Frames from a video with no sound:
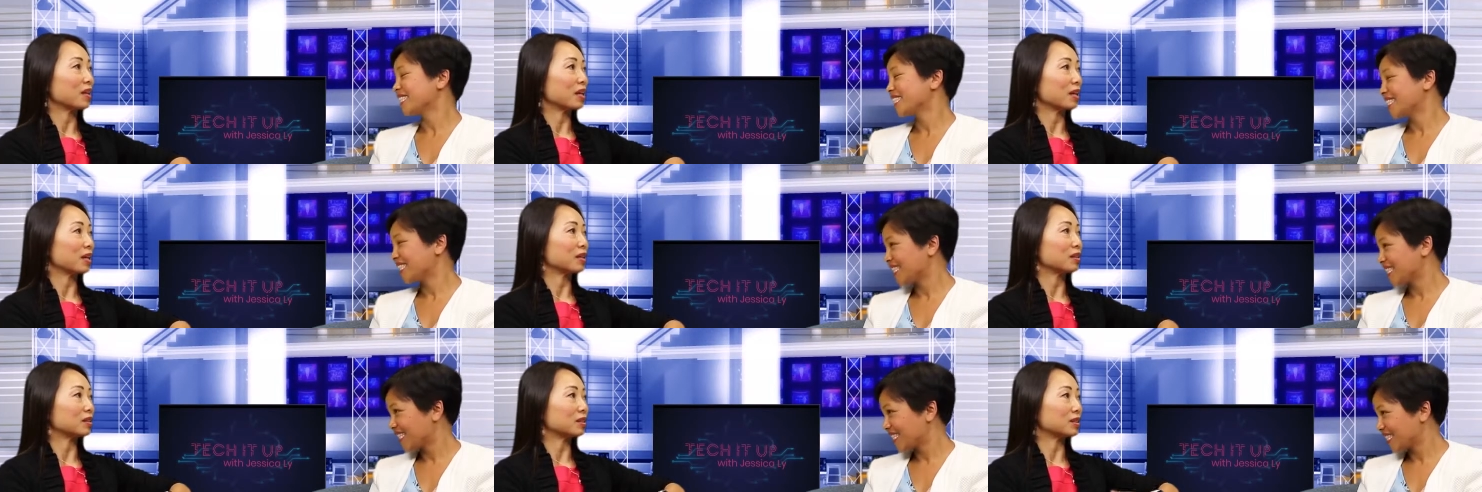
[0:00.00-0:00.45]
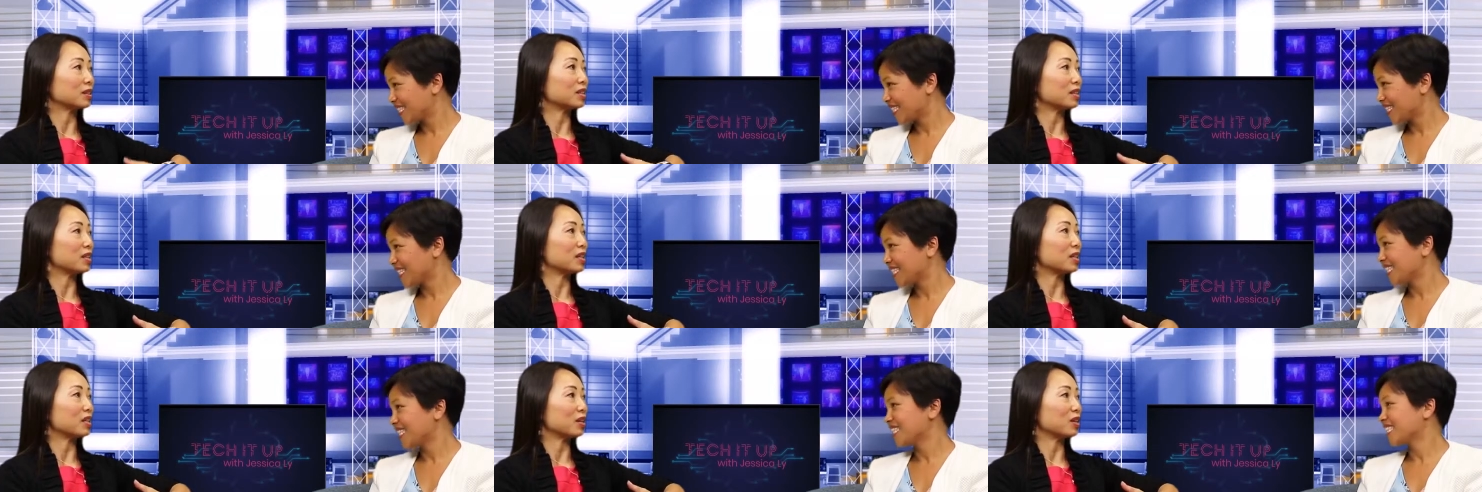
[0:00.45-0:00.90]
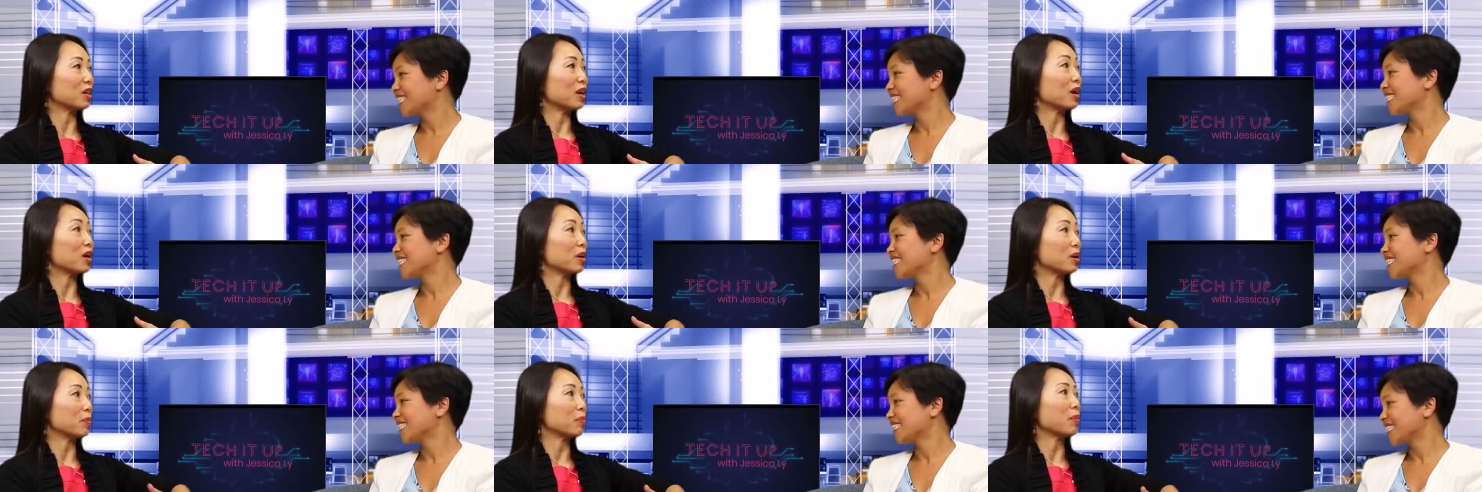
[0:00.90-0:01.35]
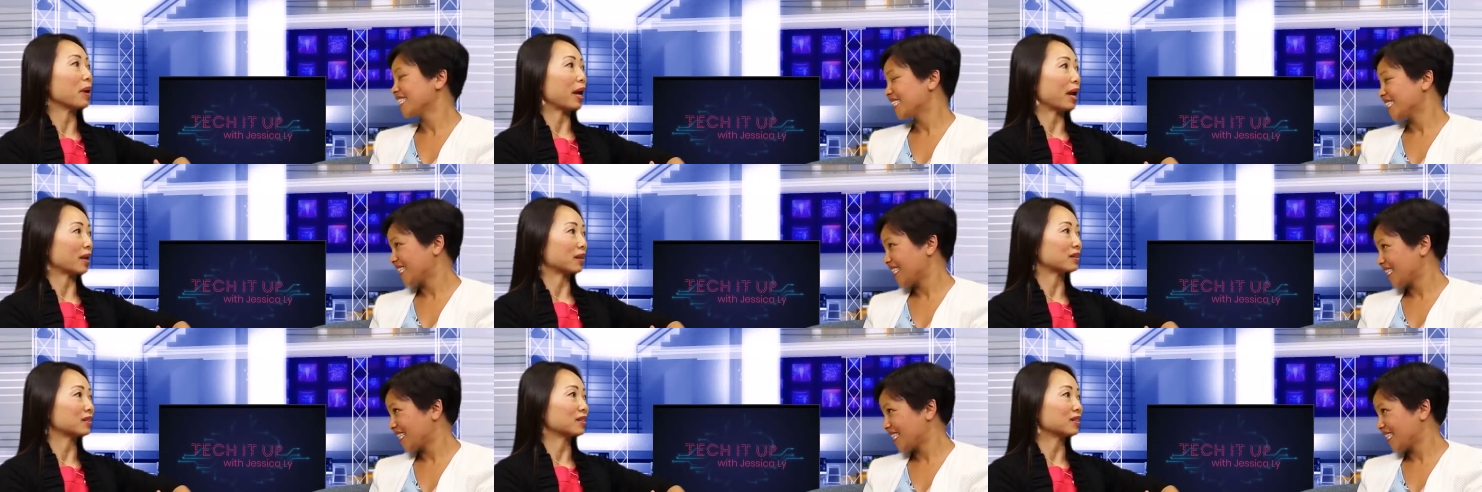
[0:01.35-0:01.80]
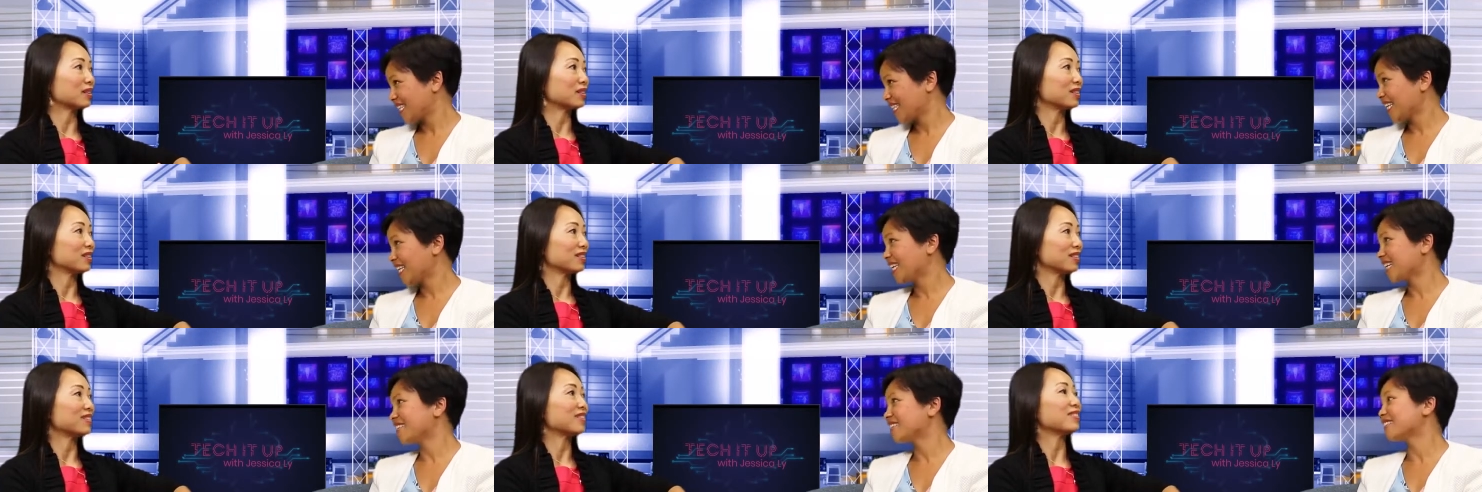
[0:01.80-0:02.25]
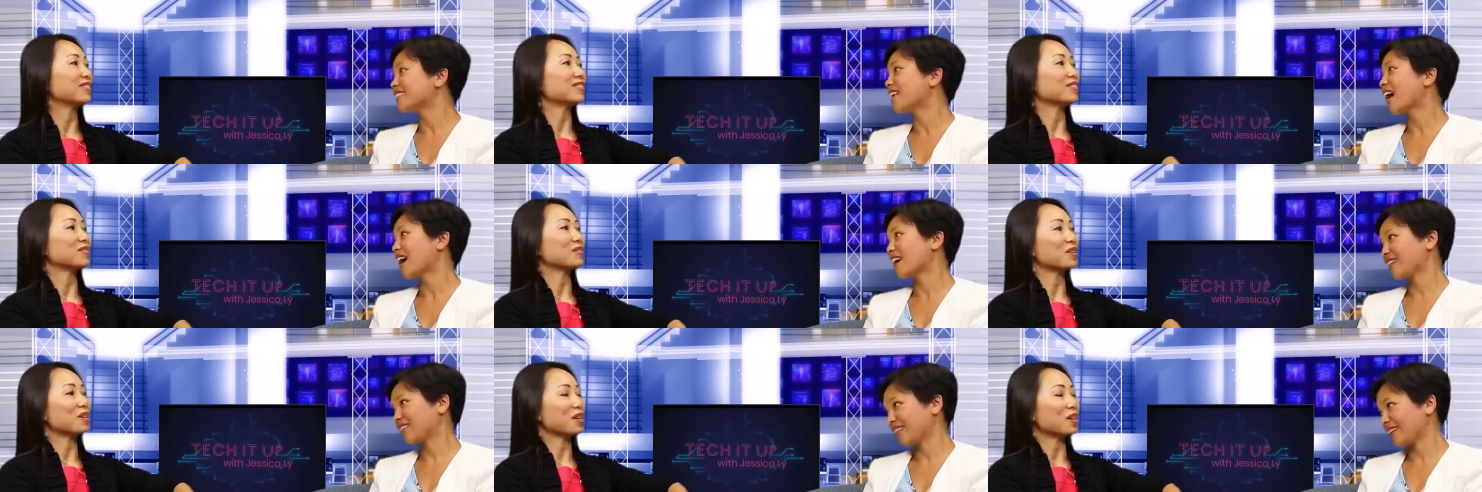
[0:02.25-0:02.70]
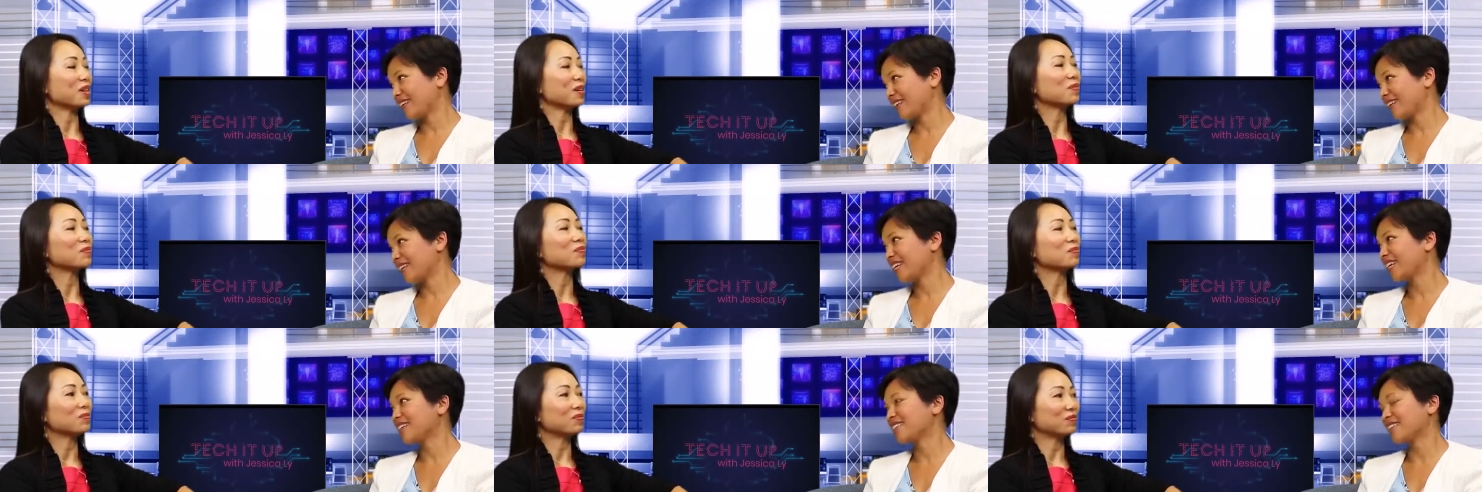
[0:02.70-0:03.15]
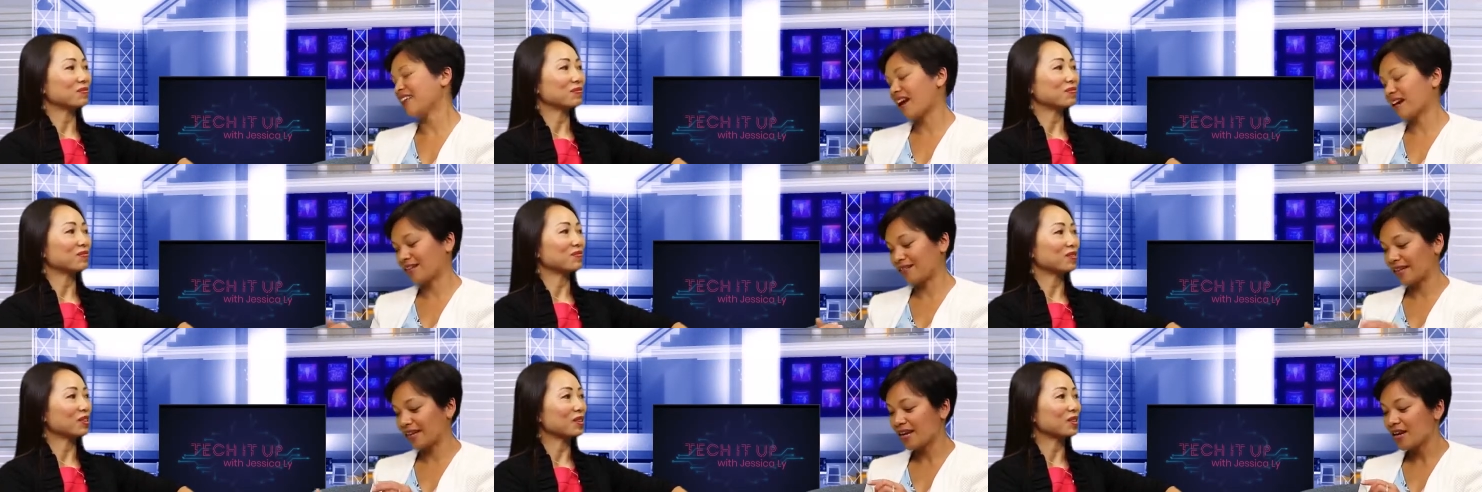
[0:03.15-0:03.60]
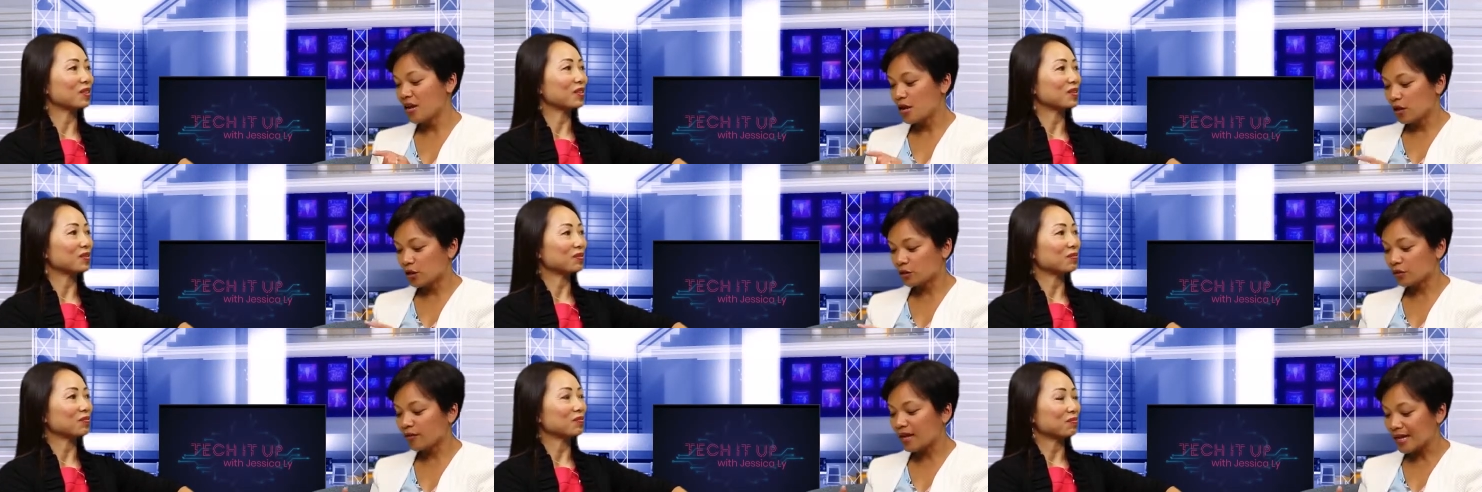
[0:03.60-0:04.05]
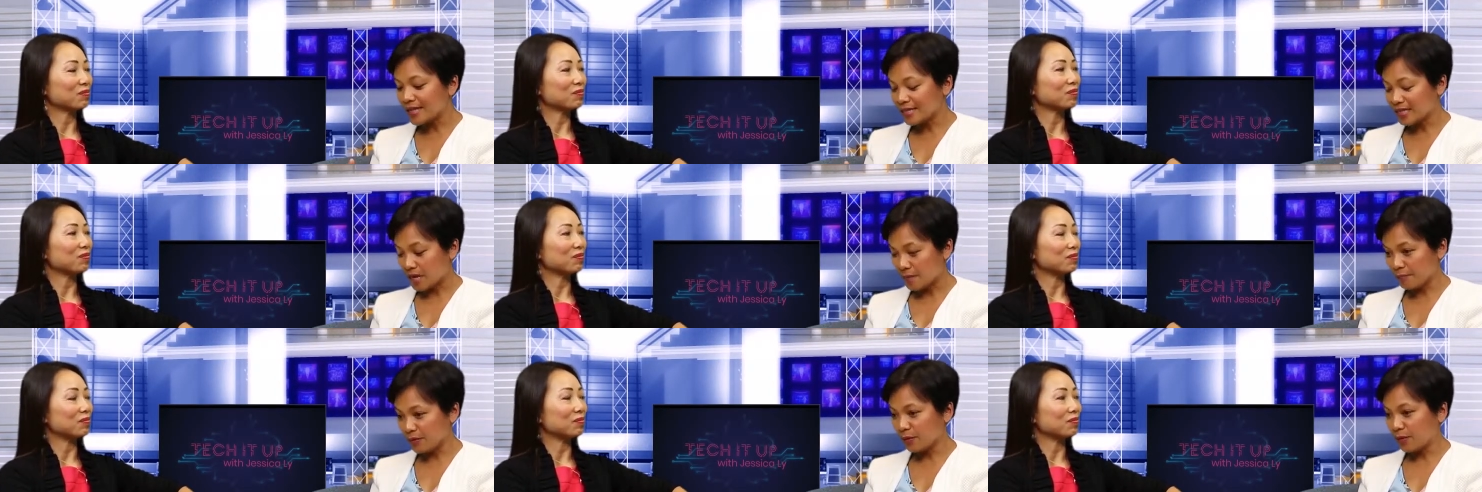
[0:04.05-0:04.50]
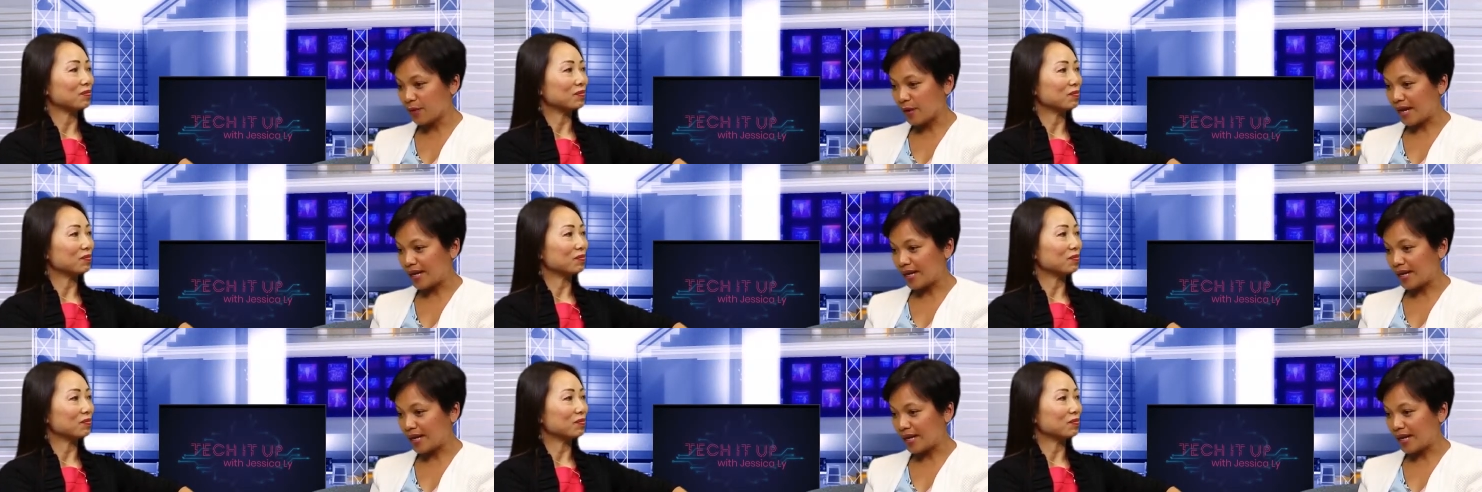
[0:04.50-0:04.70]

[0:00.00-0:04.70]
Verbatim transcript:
Speaker 1: they can see their impact.
Speaker 2: Exactly, okay. exactly. So that's number